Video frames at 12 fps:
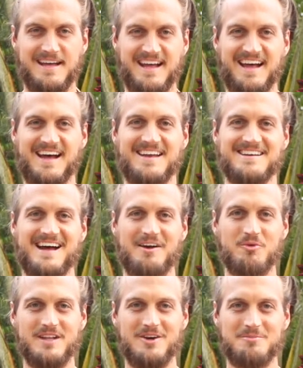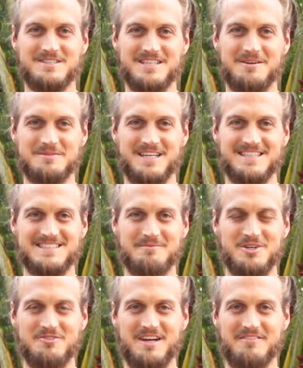And I really hope this helps, guys. Let
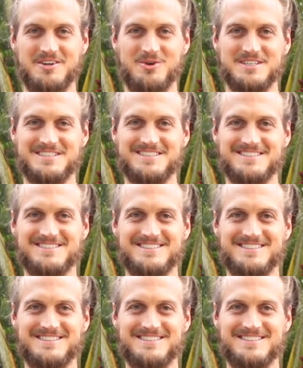me know if you have any questions.